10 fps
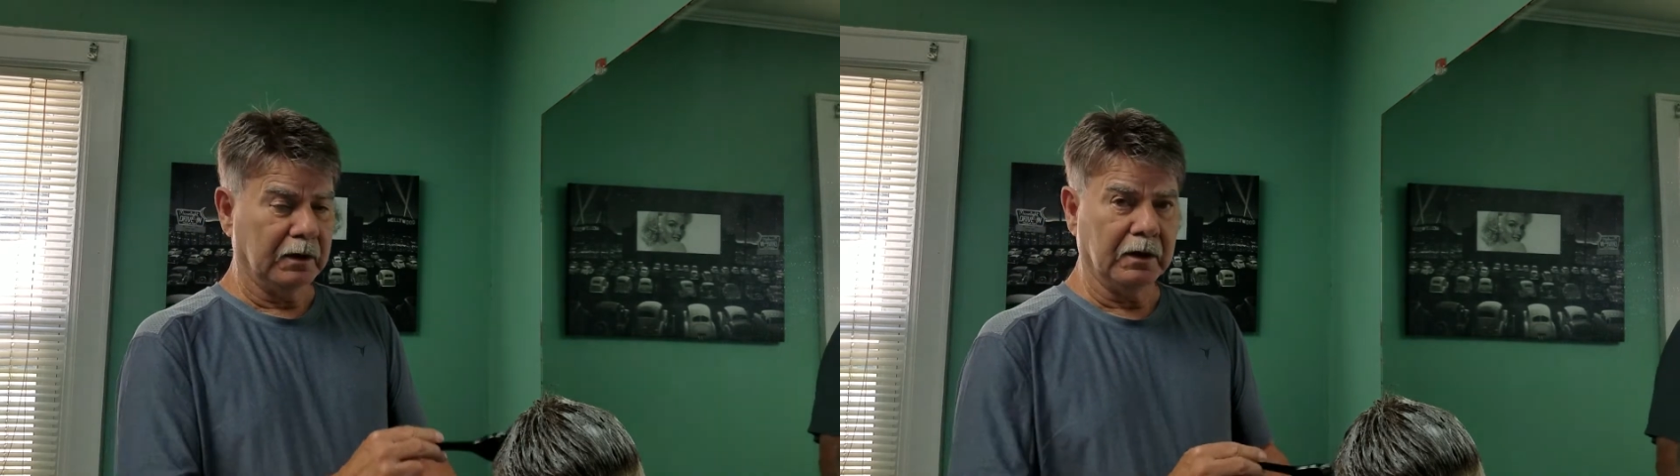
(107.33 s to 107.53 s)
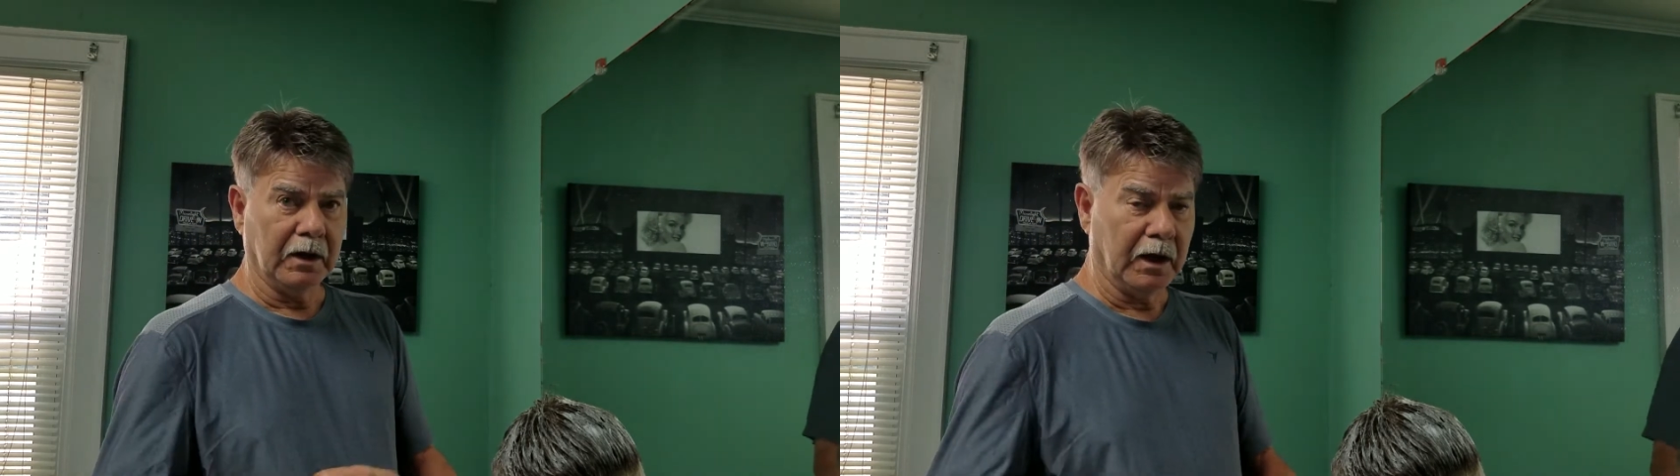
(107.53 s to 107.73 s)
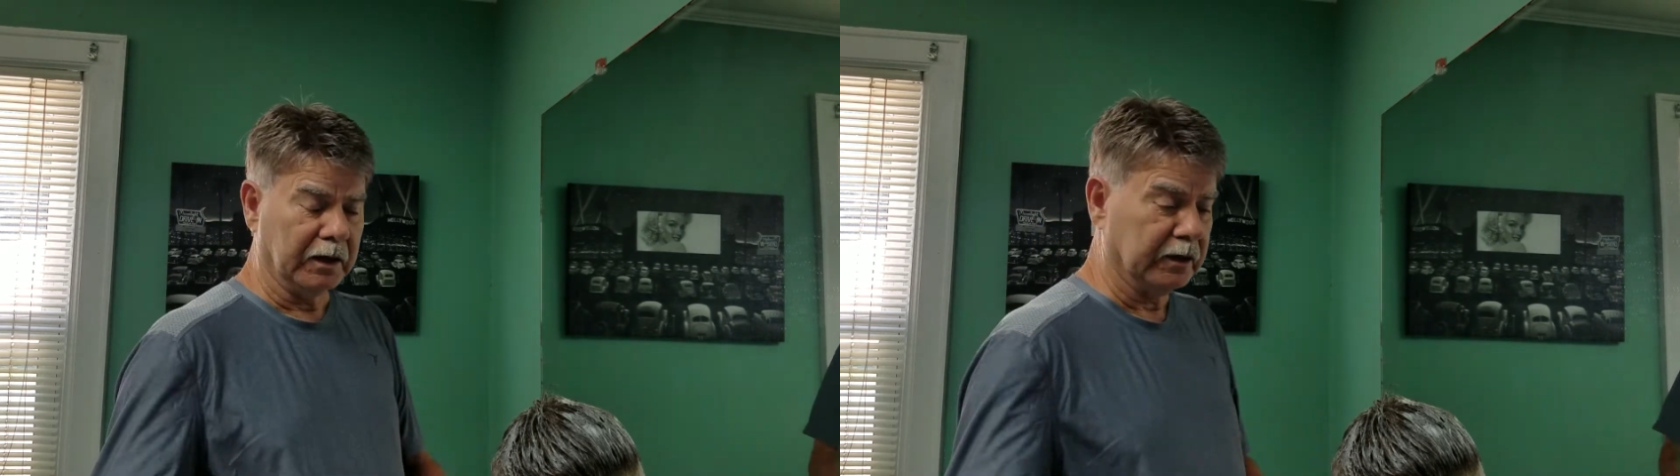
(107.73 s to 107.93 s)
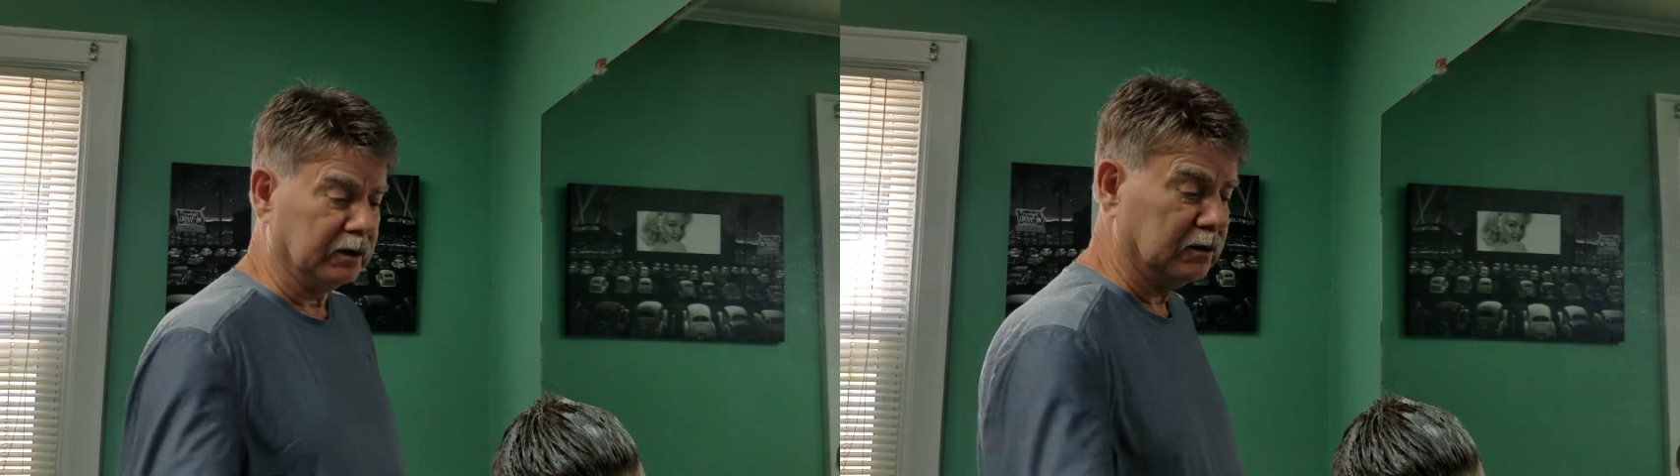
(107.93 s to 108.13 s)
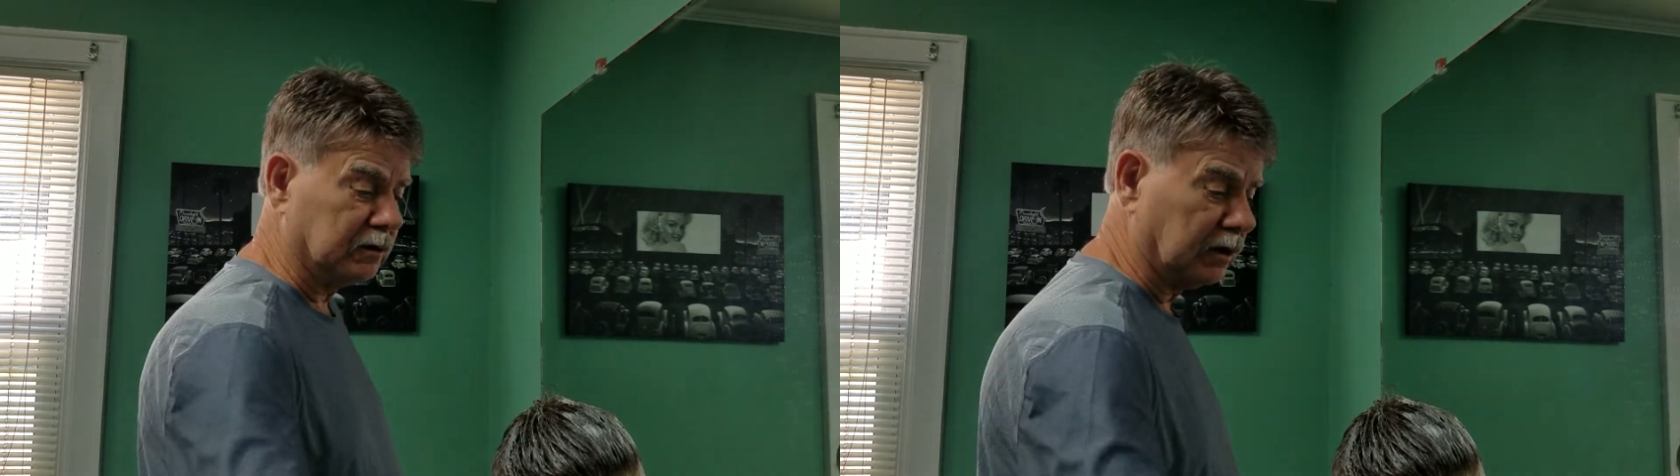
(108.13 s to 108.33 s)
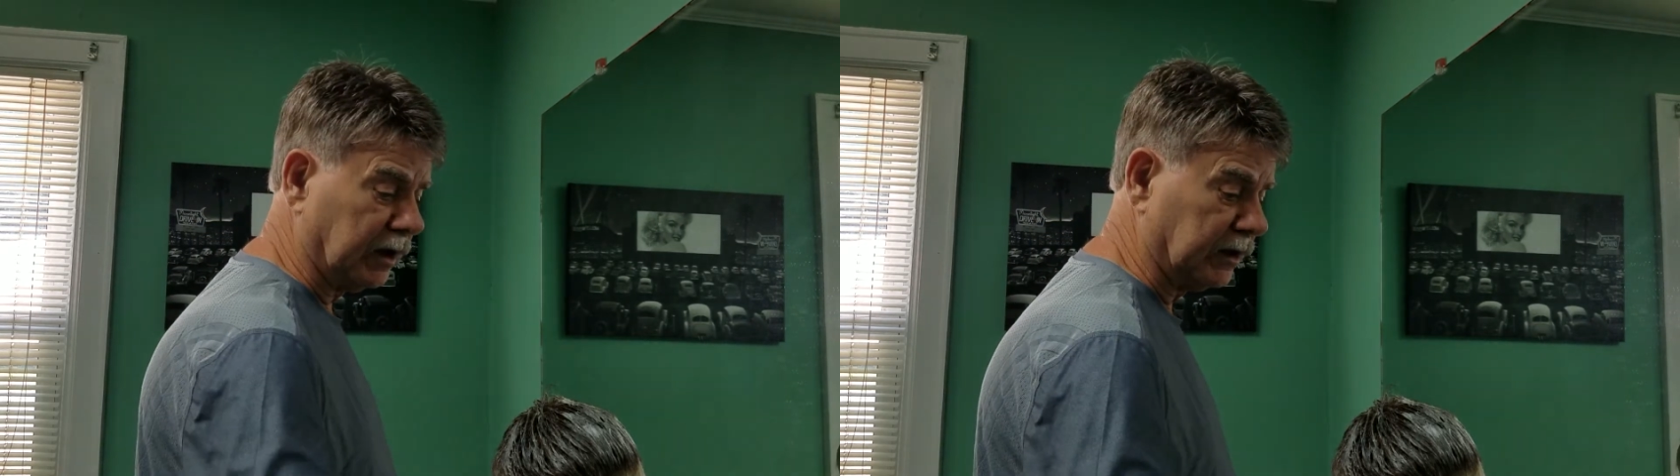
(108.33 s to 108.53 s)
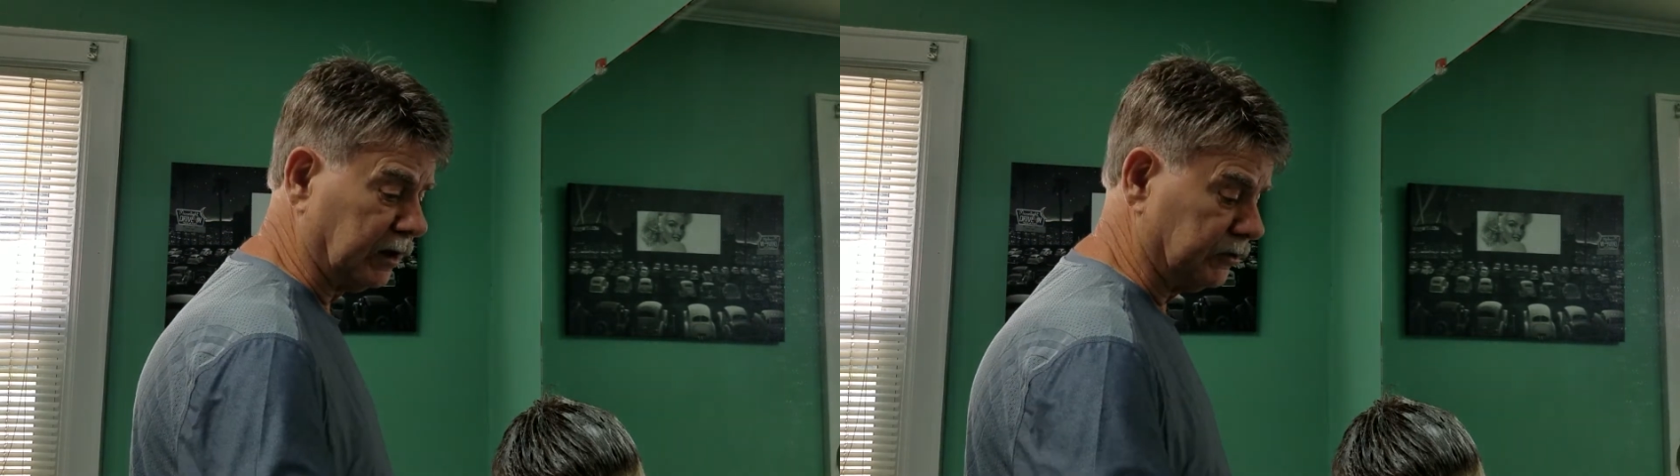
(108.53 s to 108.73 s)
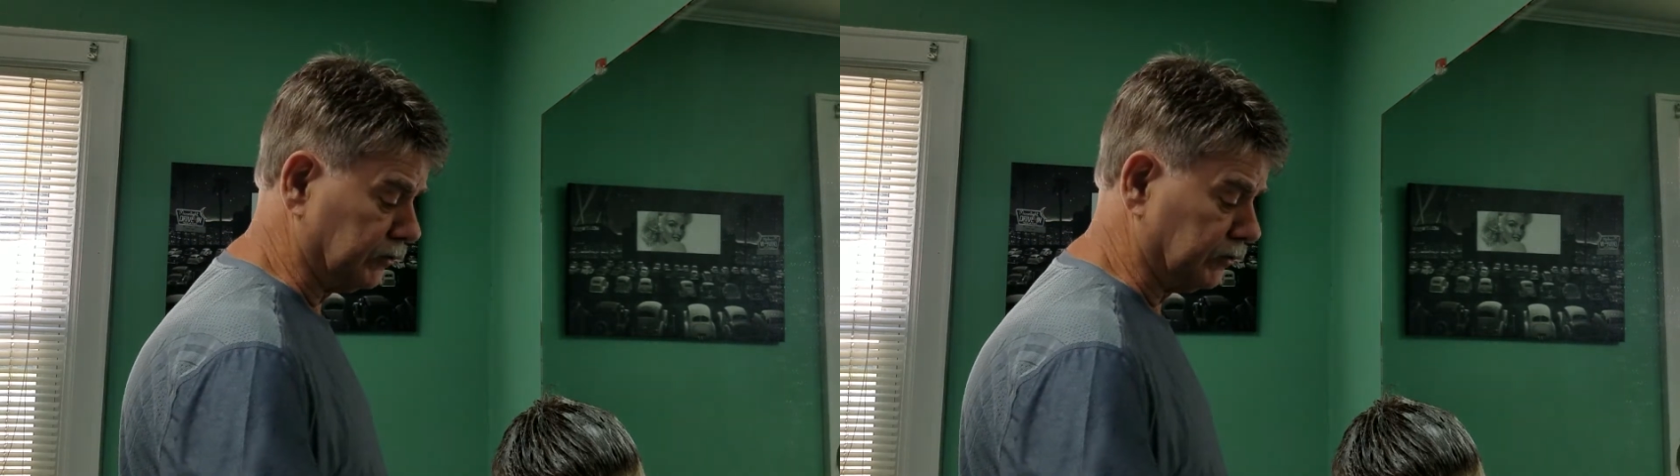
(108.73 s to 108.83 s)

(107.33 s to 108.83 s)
and it'll look like it just